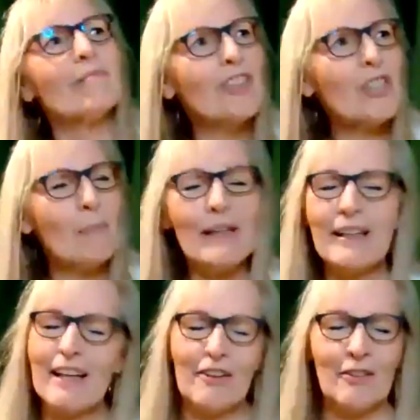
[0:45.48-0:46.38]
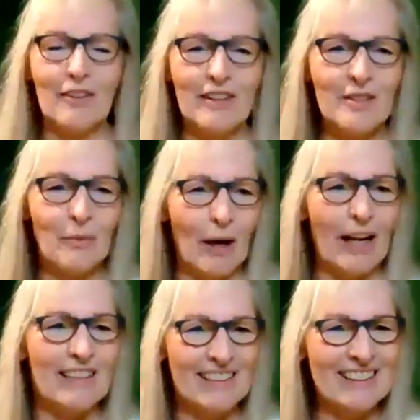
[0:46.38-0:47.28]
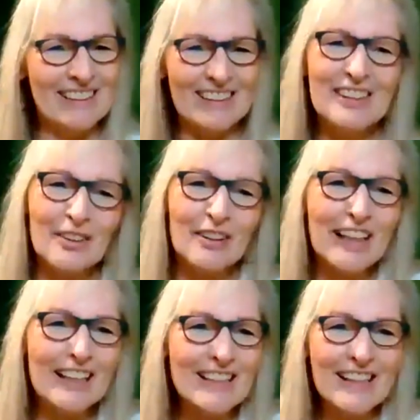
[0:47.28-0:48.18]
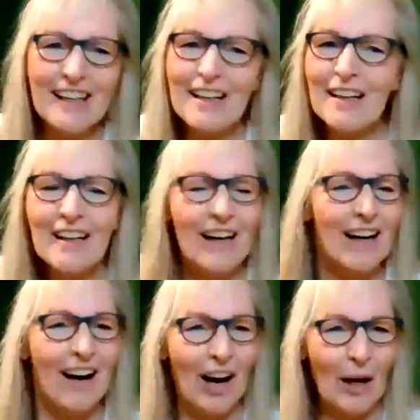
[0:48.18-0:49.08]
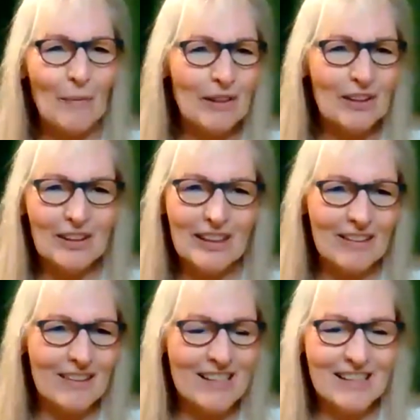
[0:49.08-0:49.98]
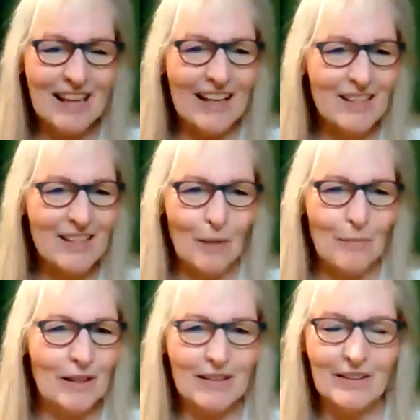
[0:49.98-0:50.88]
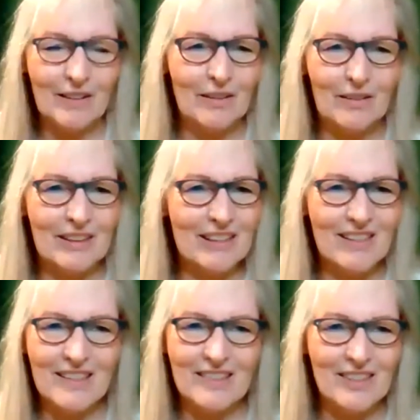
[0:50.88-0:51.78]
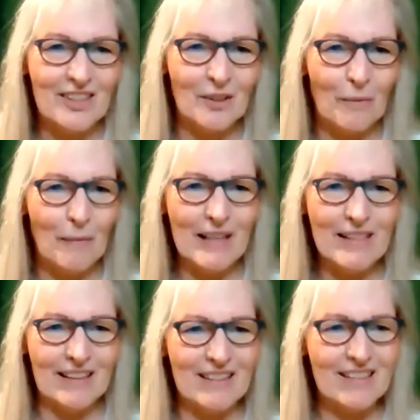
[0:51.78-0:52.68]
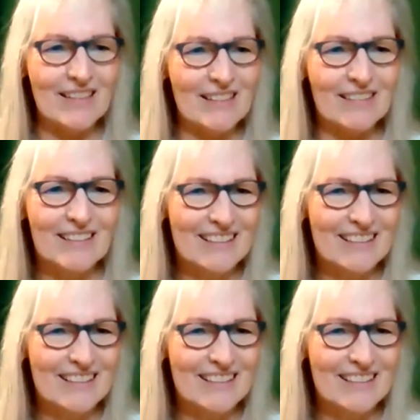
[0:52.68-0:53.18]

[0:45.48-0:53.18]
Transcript: just be together in this way. You're in India, I'm in the States. I mean, this is just so amazing, isn't it?